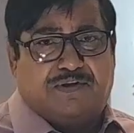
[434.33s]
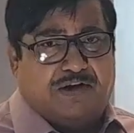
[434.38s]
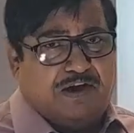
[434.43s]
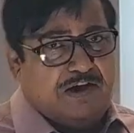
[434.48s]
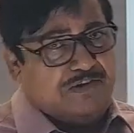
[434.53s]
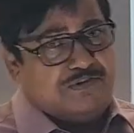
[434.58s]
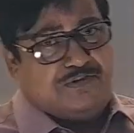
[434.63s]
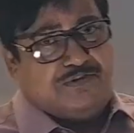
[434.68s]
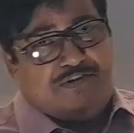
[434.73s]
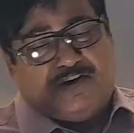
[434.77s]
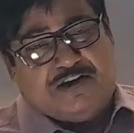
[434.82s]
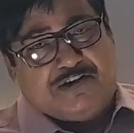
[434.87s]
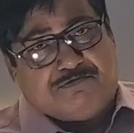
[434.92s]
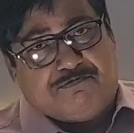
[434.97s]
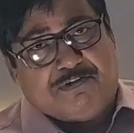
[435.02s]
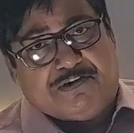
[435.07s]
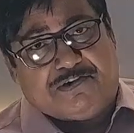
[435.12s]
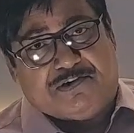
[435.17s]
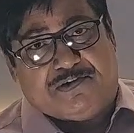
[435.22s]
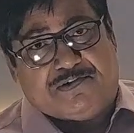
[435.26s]
a state
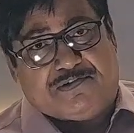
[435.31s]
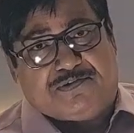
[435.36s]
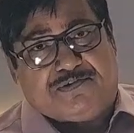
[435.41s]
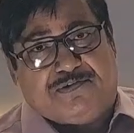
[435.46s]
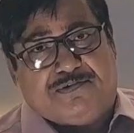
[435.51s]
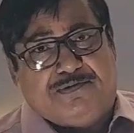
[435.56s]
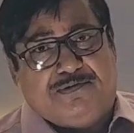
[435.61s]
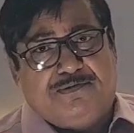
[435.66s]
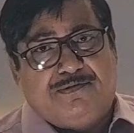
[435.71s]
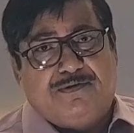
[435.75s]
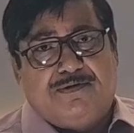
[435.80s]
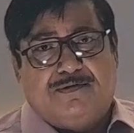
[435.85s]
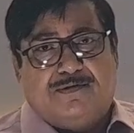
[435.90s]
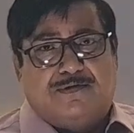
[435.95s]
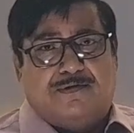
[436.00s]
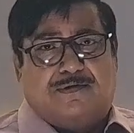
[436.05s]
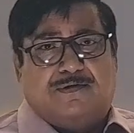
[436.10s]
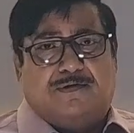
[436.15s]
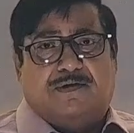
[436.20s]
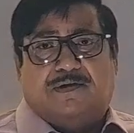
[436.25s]
witness,
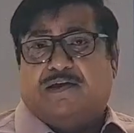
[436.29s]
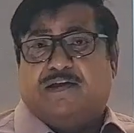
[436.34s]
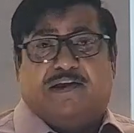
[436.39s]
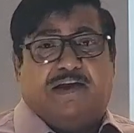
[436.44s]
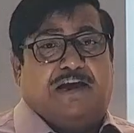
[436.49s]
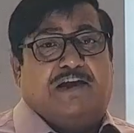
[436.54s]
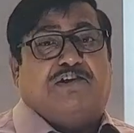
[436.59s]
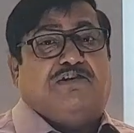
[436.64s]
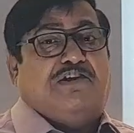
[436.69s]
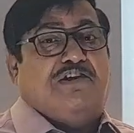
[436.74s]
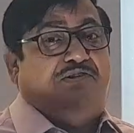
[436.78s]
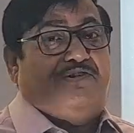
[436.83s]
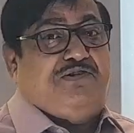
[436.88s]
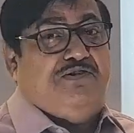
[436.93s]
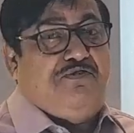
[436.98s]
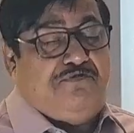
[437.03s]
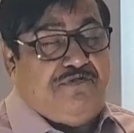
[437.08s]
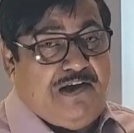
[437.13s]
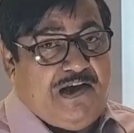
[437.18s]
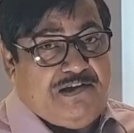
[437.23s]
and
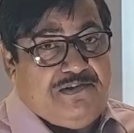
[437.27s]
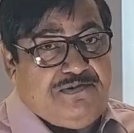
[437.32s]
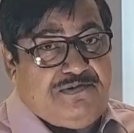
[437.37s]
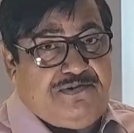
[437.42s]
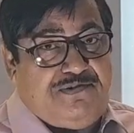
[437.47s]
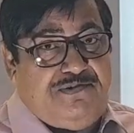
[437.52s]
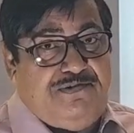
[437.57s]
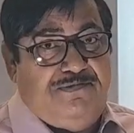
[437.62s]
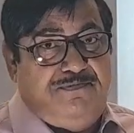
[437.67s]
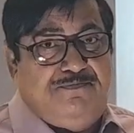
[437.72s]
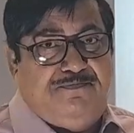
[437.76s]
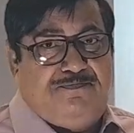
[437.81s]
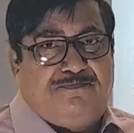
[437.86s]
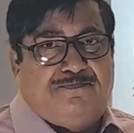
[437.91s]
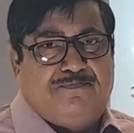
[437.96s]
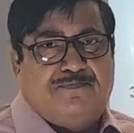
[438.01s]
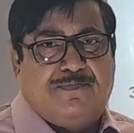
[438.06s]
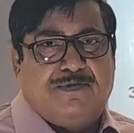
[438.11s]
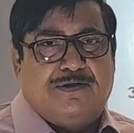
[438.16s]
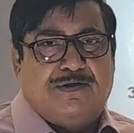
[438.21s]
testifies.
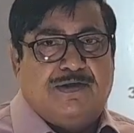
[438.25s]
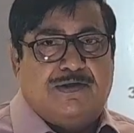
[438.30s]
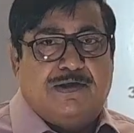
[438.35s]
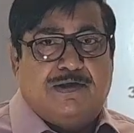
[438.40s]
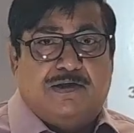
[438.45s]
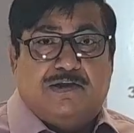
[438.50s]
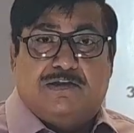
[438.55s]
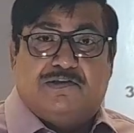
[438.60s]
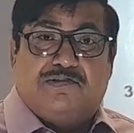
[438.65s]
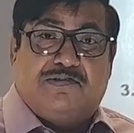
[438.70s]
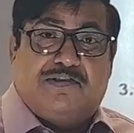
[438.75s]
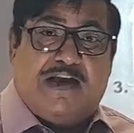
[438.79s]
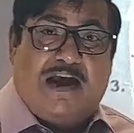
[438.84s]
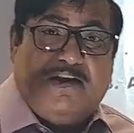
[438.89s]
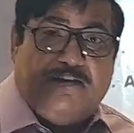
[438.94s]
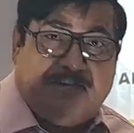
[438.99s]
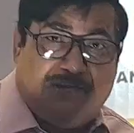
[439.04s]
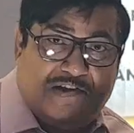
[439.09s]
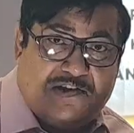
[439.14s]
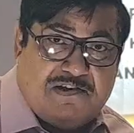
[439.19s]
In
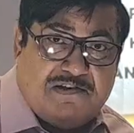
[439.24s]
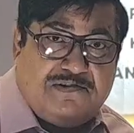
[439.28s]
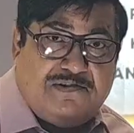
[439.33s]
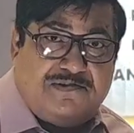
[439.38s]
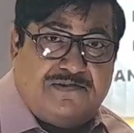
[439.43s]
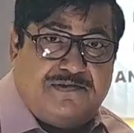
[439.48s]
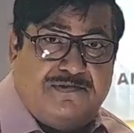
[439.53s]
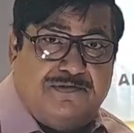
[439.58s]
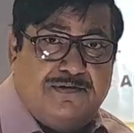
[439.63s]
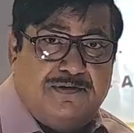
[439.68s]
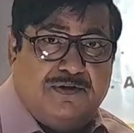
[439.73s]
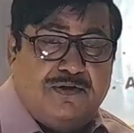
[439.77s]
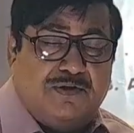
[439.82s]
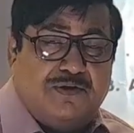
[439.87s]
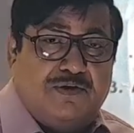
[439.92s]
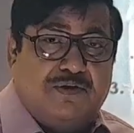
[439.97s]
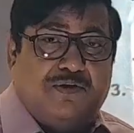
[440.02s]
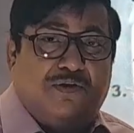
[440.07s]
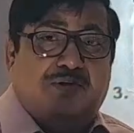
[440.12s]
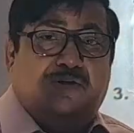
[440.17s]
that case,
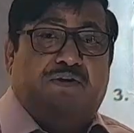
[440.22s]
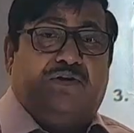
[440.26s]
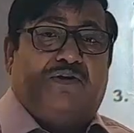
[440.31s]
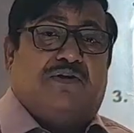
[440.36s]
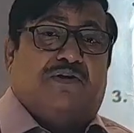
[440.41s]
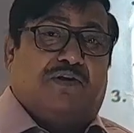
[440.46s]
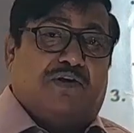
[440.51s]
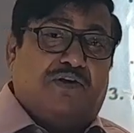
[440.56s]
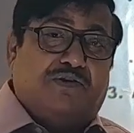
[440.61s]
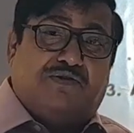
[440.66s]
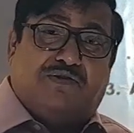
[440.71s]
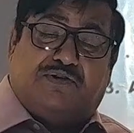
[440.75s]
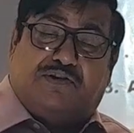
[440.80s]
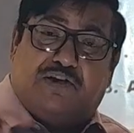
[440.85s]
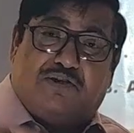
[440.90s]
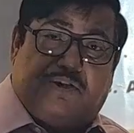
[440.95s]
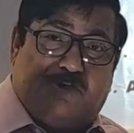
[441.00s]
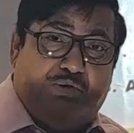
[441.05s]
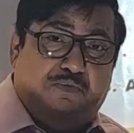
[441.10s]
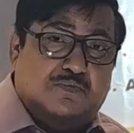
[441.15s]
his
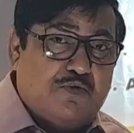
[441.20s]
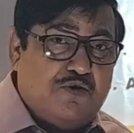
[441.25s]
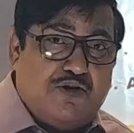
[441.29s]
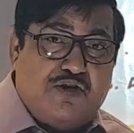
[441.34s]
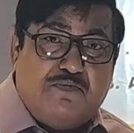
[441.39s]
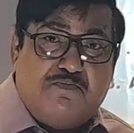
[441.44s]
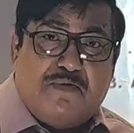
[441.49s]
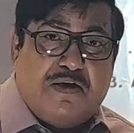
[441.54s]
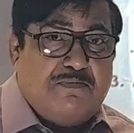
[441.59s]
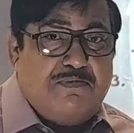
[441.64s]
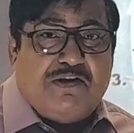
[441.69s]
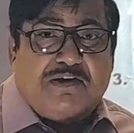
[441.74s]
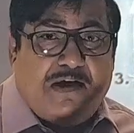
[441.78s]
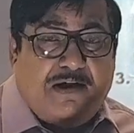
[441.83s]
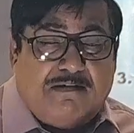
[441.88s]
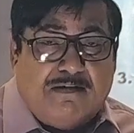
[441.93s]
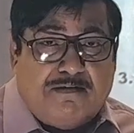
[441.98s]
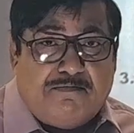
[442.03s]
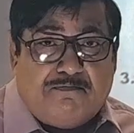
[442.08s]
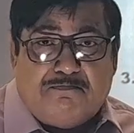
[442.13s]
testimony may be
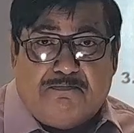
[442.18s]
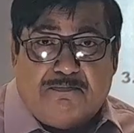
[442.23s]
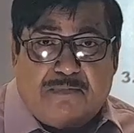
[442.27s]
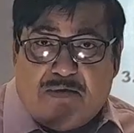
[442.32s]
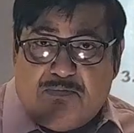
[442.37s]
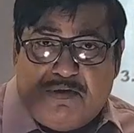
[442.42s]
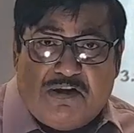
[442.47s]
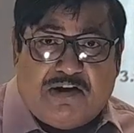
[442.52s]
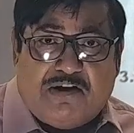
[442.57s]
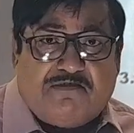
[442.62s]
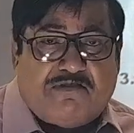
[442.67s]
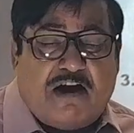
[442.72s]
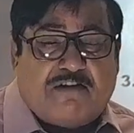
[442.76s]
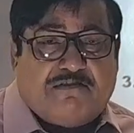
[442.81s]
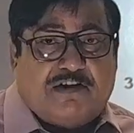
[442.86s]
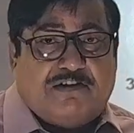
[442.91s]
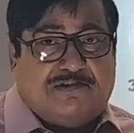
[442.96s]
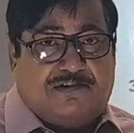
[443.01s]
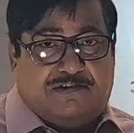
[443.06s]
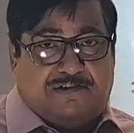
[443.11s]

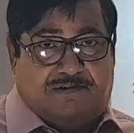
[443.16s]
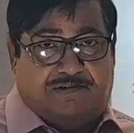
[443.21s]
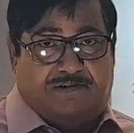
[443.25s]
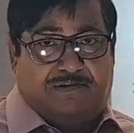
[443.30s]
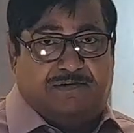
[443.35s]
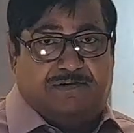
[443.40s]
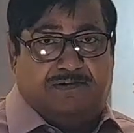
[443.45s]
contradicted.